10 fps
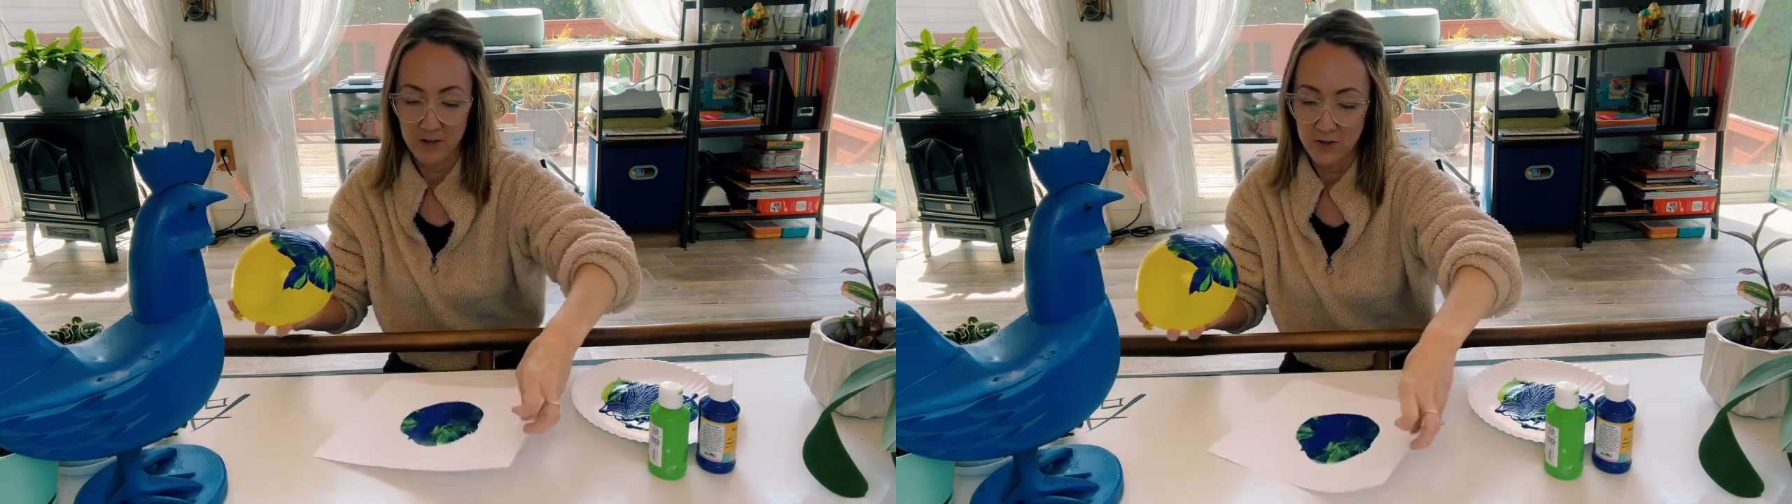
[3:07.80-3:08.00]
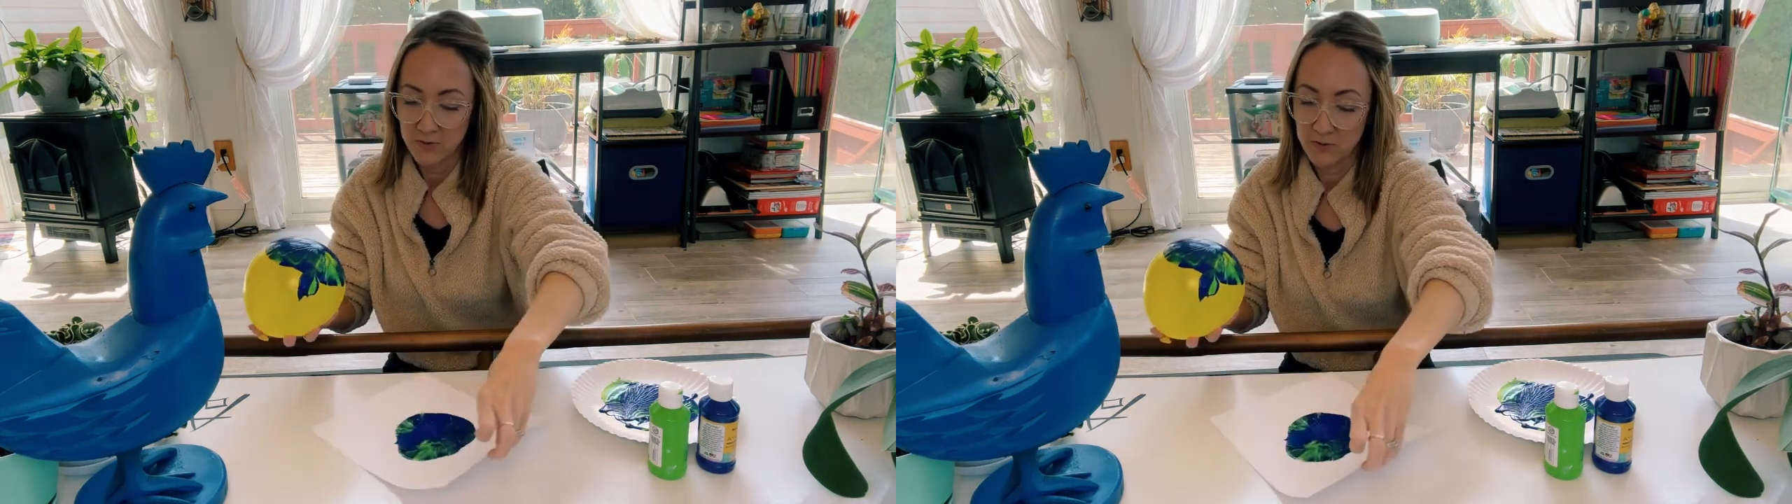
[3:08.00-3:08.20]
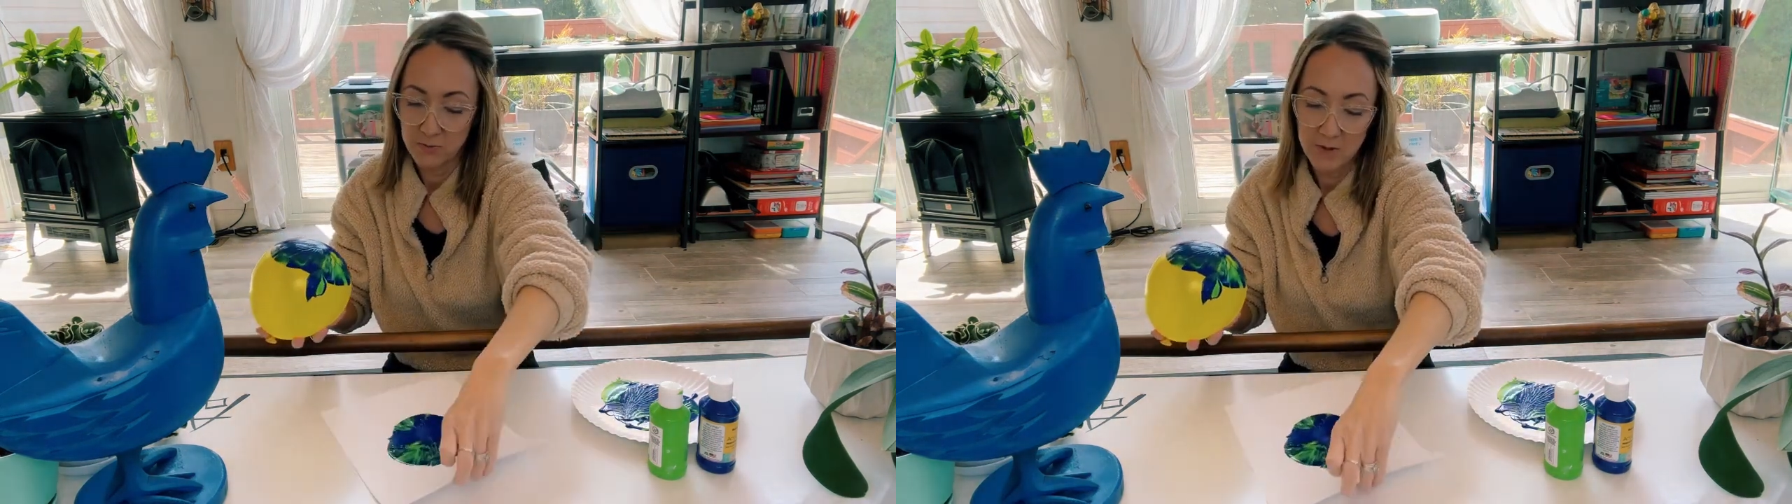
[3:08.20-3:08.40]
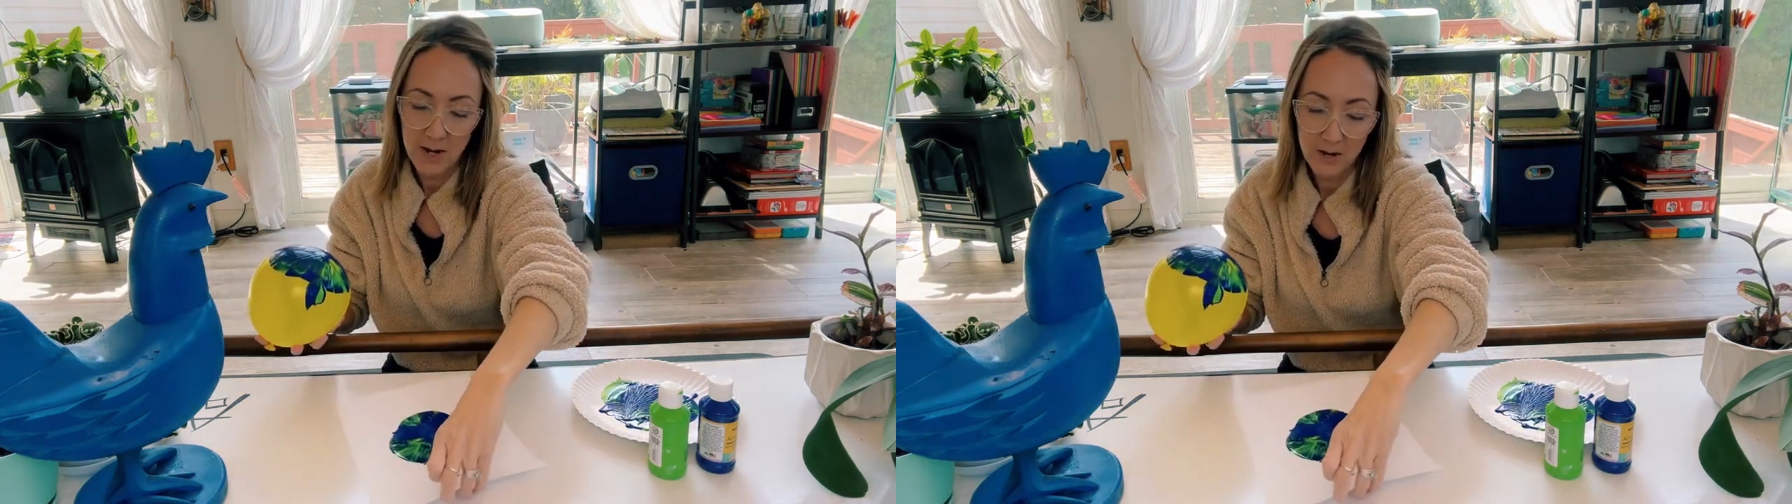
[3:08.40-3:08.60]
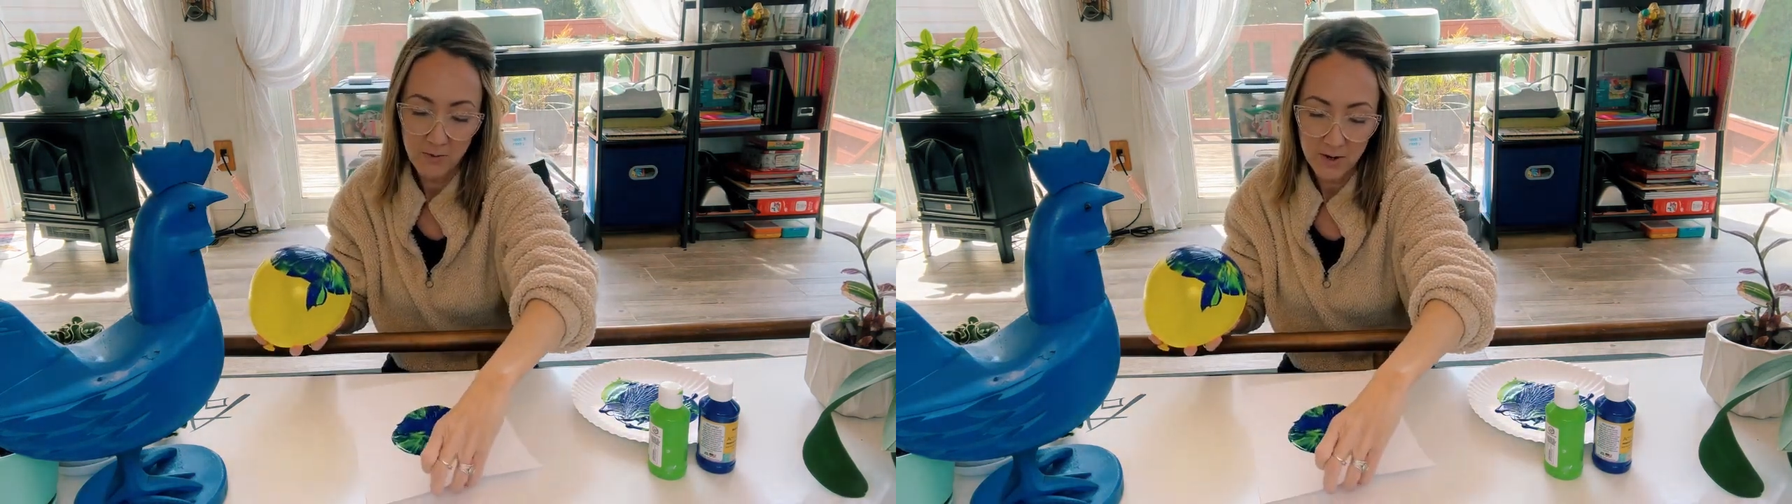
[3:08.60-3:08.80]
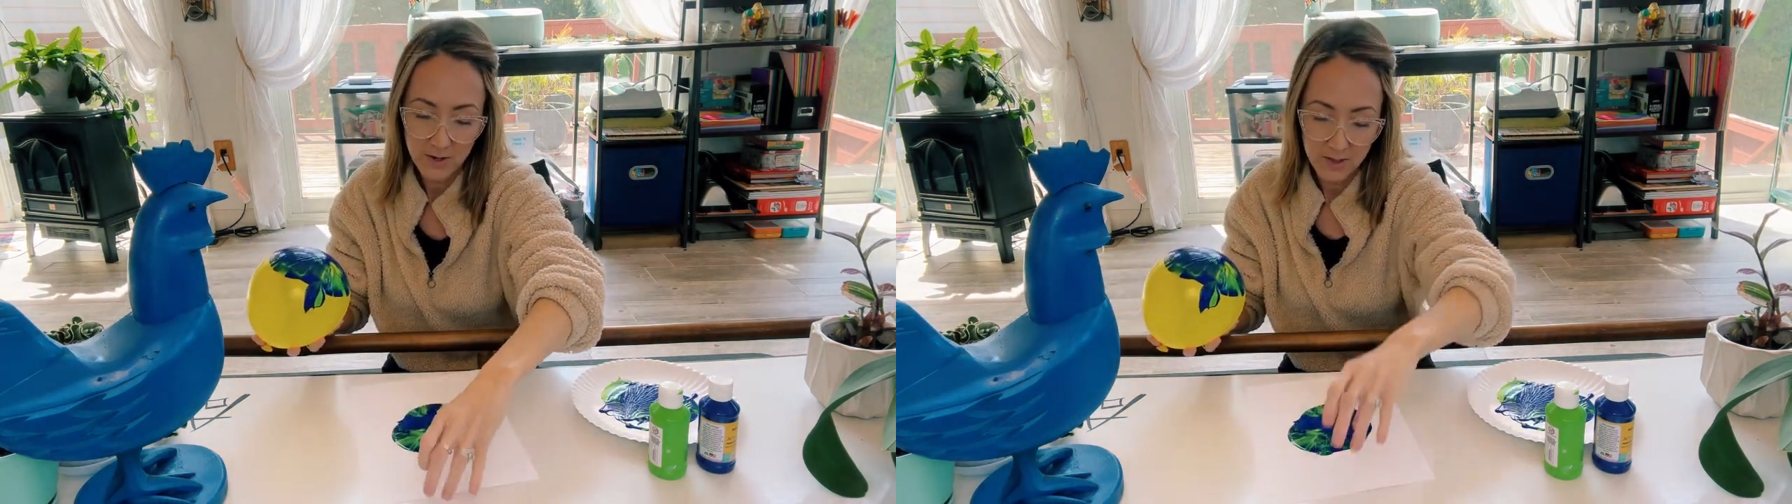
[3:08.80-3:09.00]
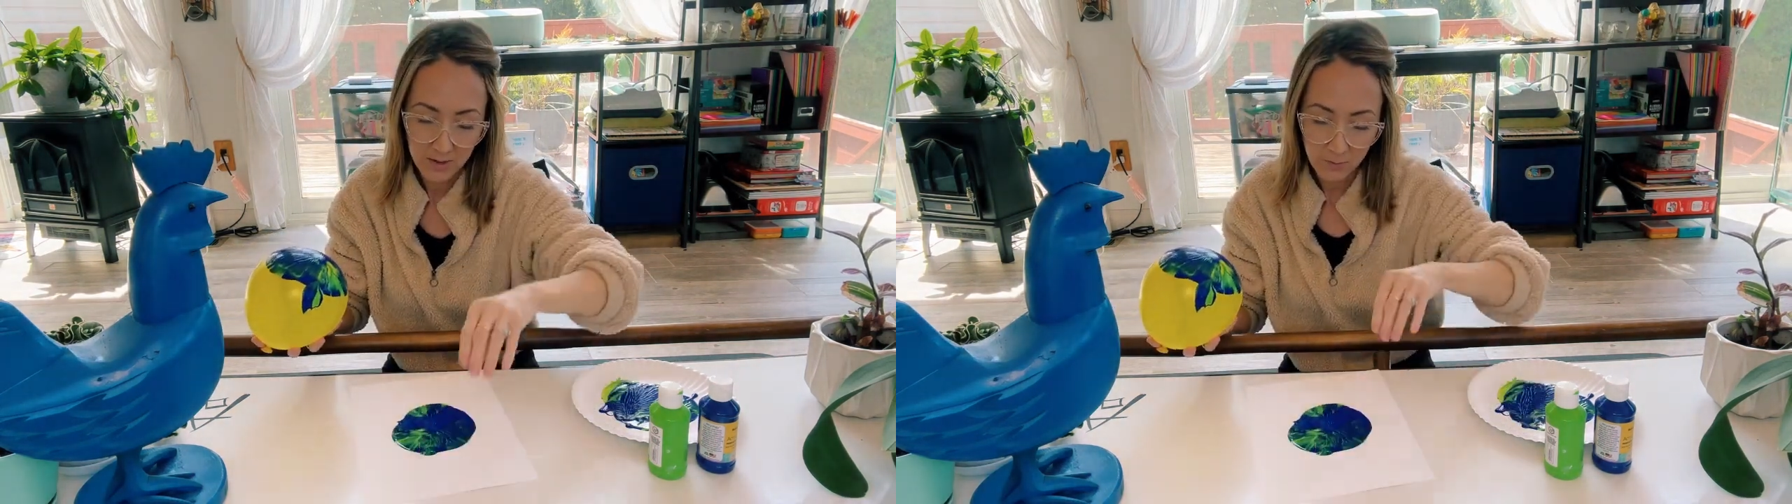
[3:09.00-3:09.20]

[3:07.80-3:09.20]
So now I think